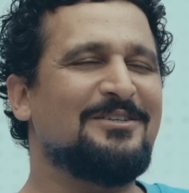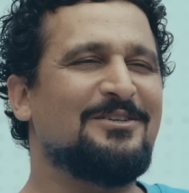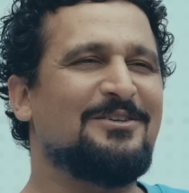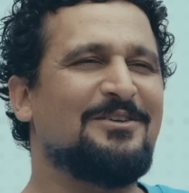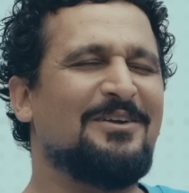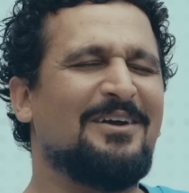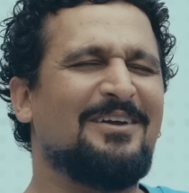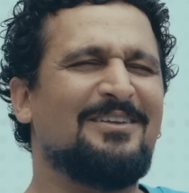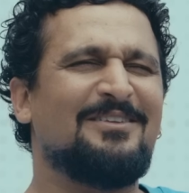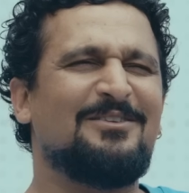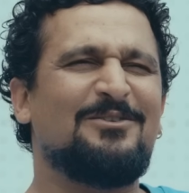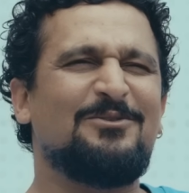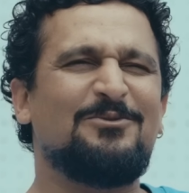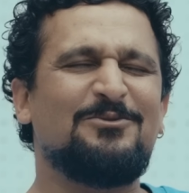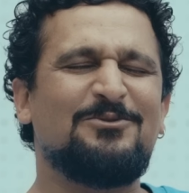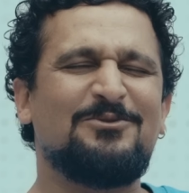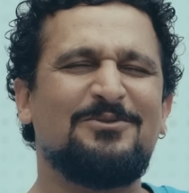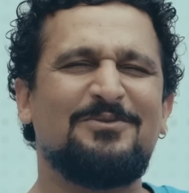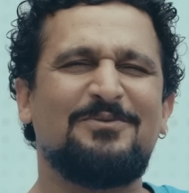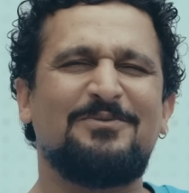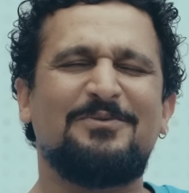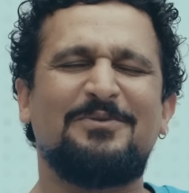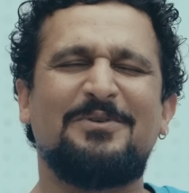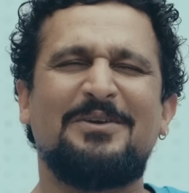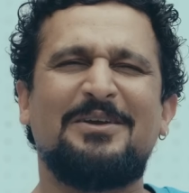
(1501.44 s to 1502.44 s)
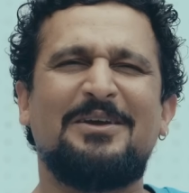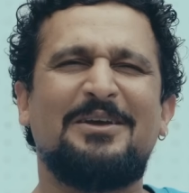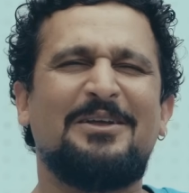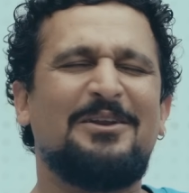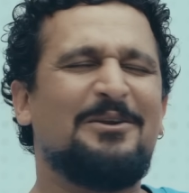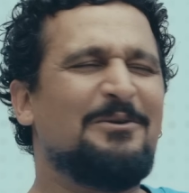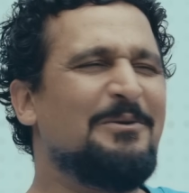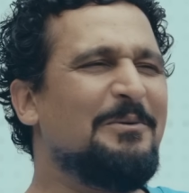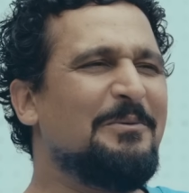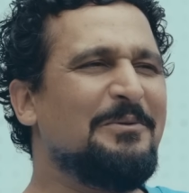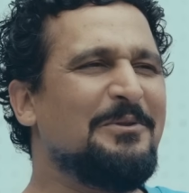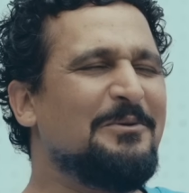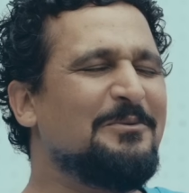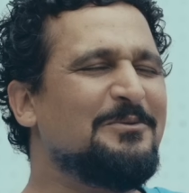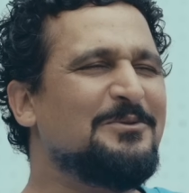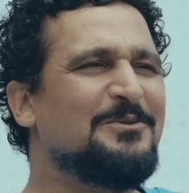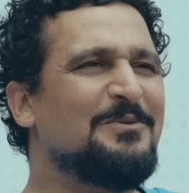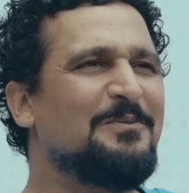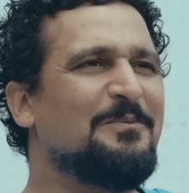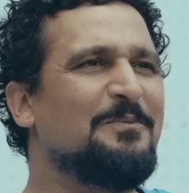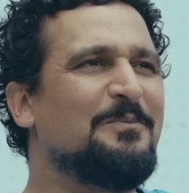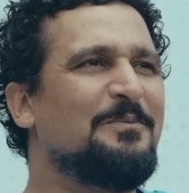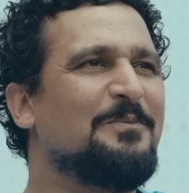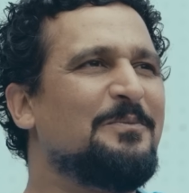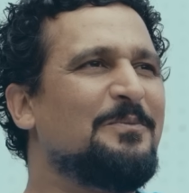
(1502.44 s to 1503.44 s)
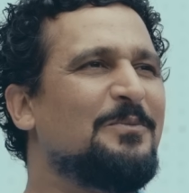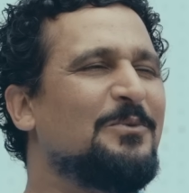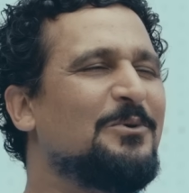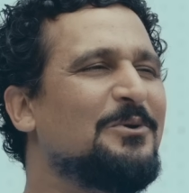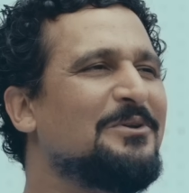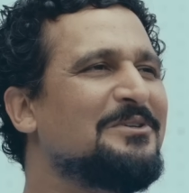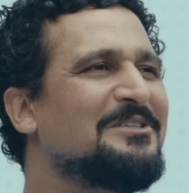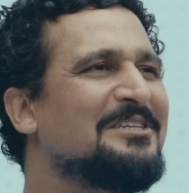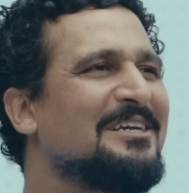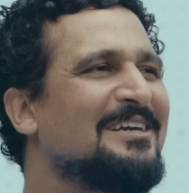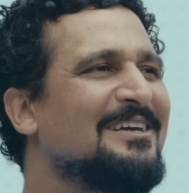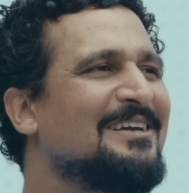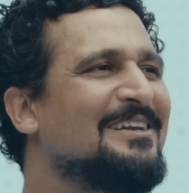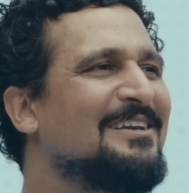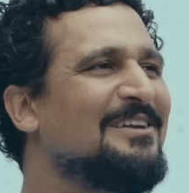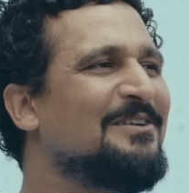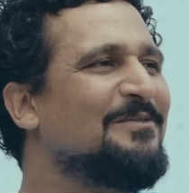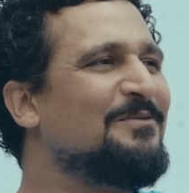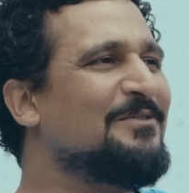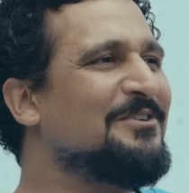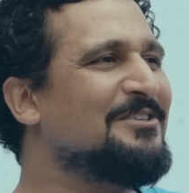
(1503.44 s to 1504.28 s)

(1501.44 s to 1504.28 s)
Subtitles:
it? There was some motorcycle in